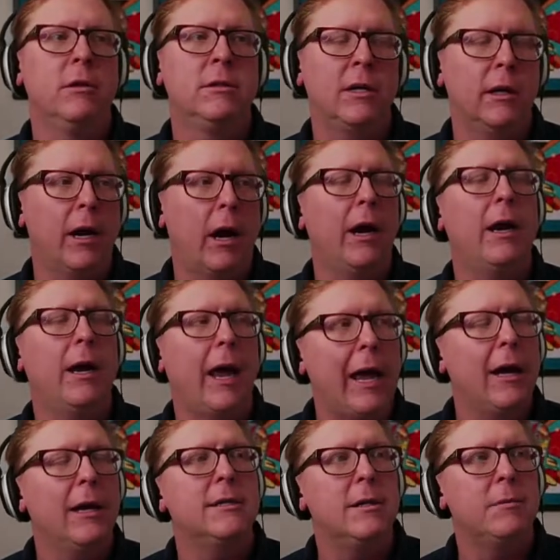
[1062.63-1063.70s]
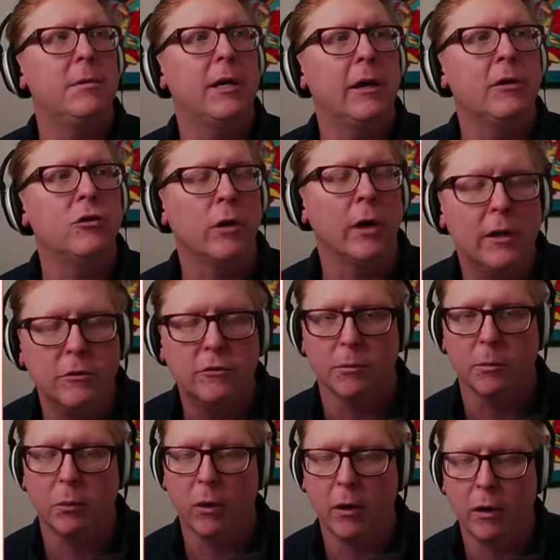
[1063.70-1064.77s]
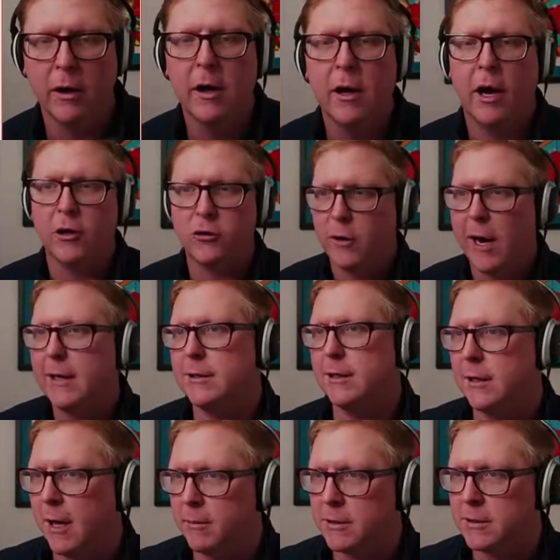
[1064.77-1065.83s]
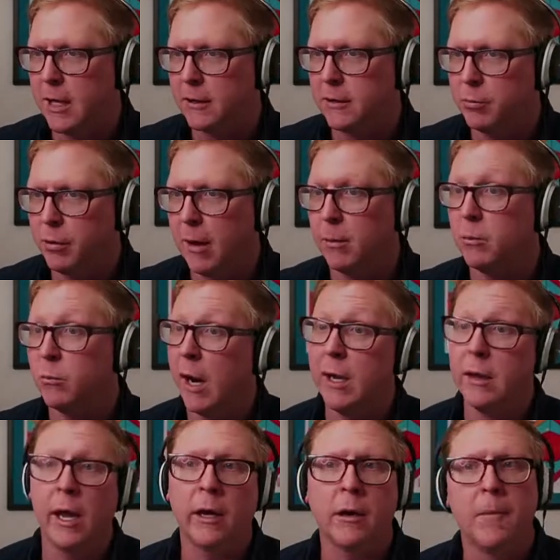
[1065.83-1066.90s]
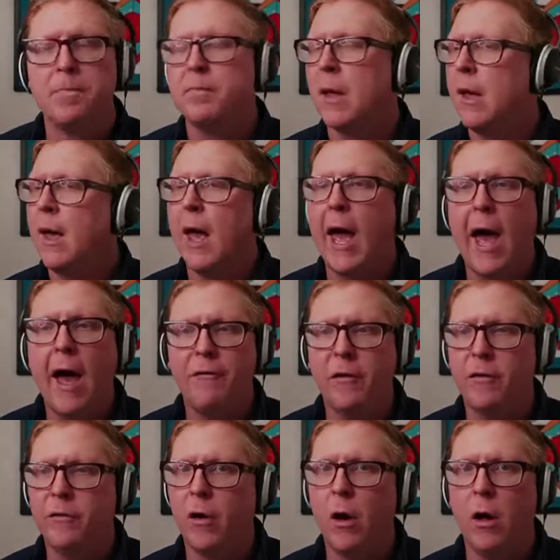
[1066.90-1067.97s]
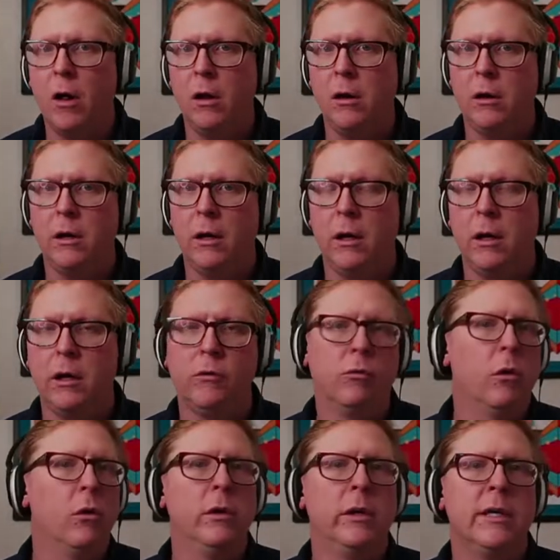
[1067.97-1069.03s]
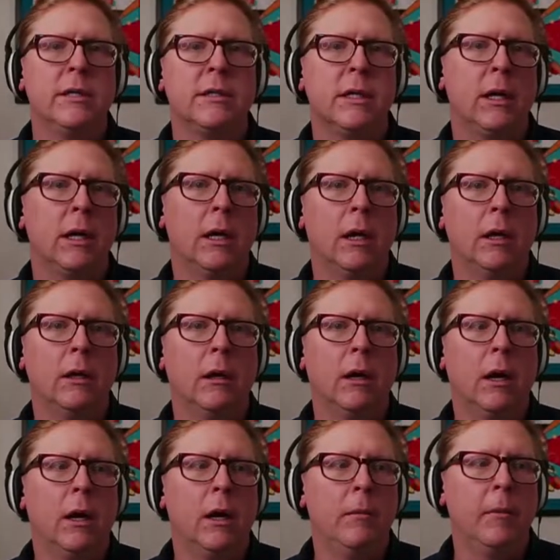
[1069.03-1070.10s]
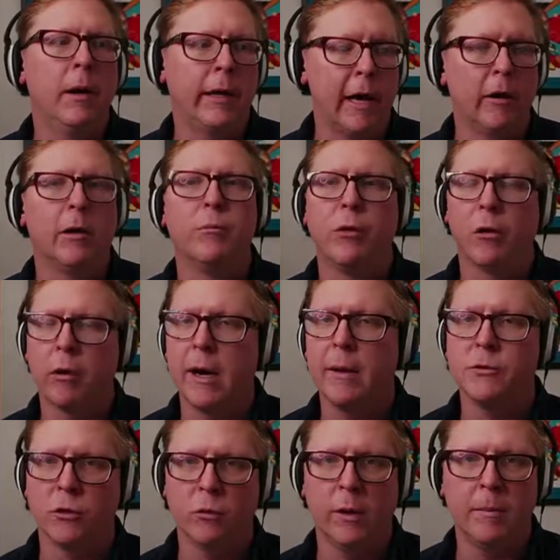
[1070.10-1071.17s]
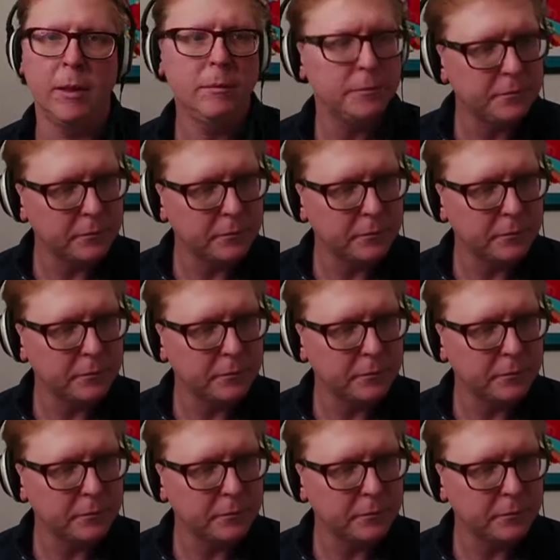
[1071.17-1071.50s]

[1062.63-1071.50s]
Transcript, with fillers: AICPA trends report, attracting them is not the problem, right? Like half of all uh, enrollees in um, accounting programs are women